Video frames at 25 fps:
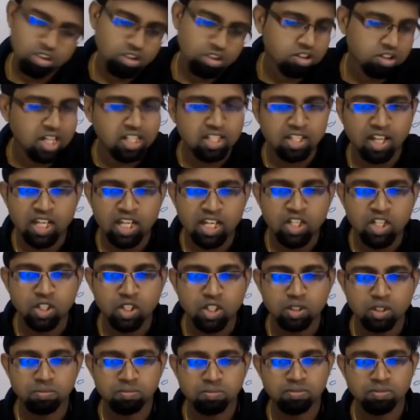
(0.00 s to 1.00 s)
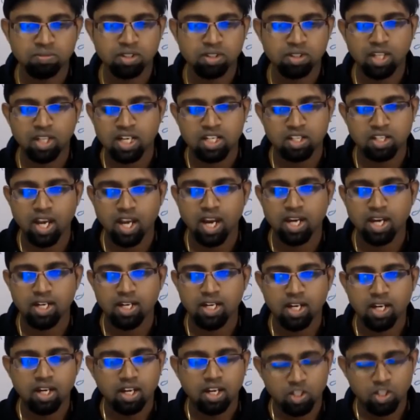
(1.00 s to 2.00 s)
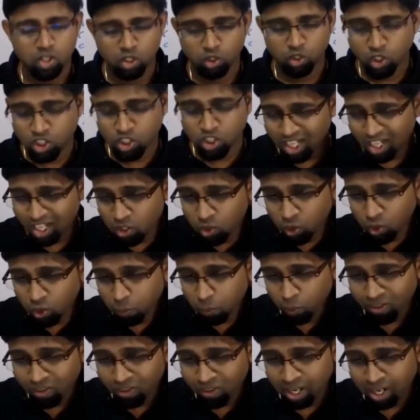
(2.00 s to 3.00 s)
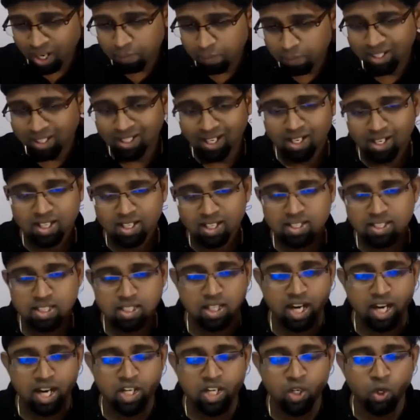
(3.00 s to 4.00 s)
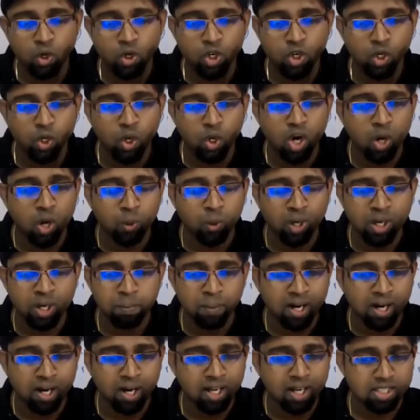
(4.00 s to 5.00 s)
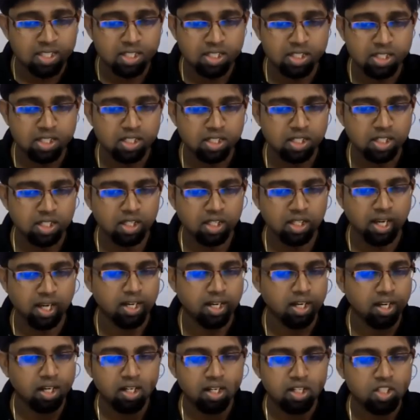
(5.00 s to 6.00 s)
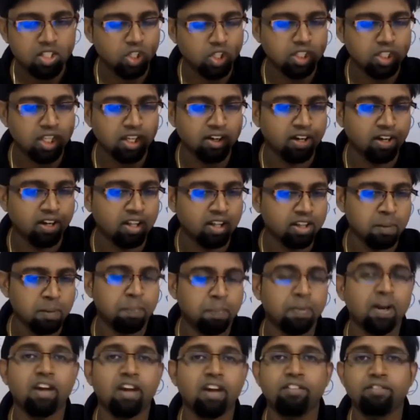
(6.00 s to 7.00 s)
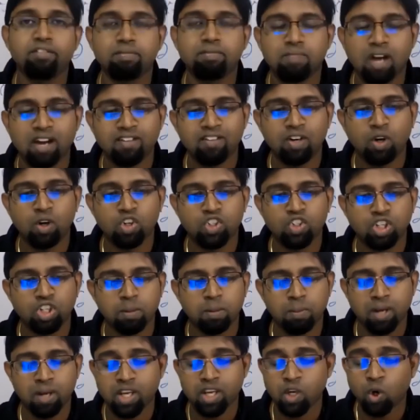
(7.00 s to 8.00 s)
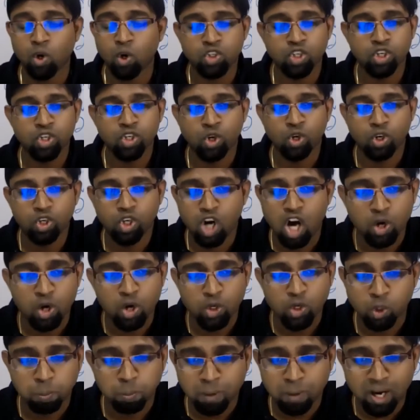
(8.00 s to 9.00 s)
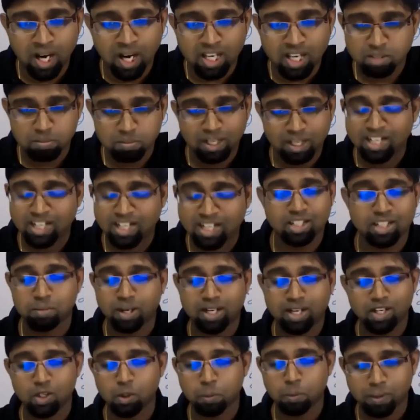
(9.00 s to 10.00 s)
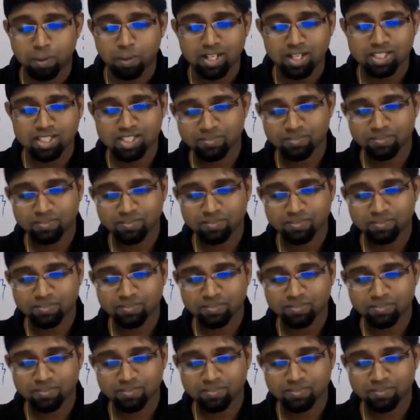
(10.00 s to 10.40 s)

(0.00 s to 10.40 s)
That's right, no? That's right. So those are a group who will come and tell us, I don't know how I passed. Right. So the reply, I will also reply, you also don't know how you passed, but it doesn't matter, you passed.